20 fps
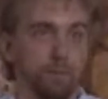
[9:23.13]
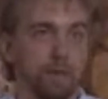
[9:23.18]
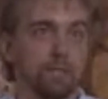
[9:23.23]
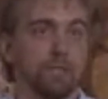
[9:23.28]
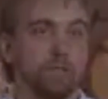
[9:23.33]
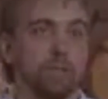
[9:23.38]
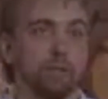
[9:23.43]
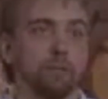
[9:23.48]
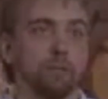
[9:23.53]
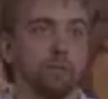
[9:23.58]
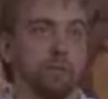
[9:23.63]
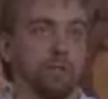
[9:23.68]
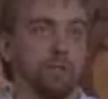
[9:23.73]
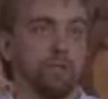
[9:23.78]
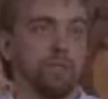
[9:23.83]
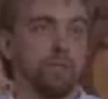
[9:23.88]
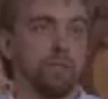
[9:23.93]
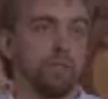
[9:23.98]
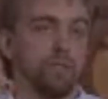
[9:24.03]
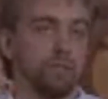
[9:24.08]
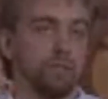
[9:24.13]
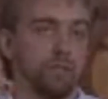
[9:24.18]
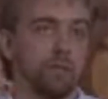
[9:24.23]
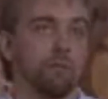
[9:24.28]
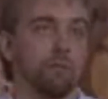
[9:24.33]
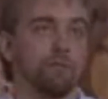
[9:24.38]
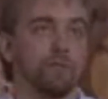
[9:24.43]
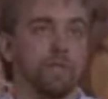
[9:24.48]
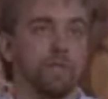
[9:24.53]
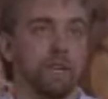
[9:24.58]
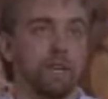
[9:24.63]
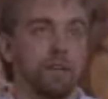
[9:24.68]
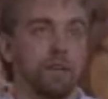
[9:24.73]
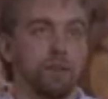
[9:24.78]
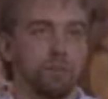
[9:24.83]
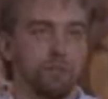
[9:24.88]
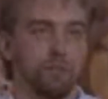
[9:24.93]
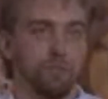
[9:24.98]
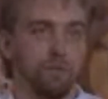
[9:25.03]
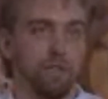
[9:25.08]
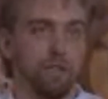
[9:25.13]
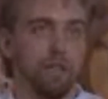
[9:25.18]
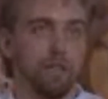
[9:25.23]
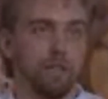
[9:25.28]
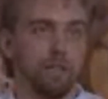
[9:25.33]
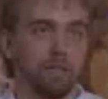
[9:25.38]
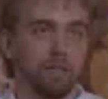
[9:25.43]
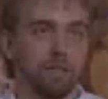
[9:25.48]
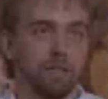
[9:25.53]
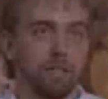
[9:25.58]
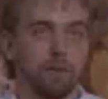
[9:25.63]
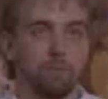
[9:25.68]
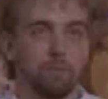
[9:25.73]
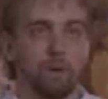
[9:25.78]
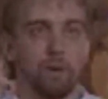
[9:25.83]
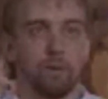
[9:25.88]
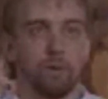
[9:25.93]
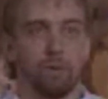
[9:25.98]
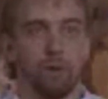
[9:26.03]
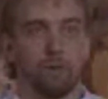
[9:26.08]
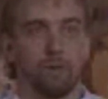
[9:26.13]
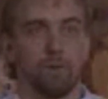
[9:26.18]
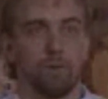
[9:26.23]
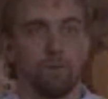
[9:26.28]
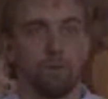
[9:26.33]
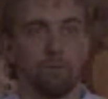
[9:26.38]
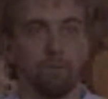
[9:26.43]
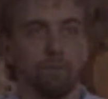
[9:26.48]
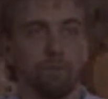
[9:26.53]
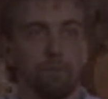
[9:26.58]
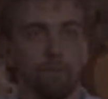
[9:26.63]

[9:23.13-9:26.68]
makes the Ultima series in general stand out as unique compared to other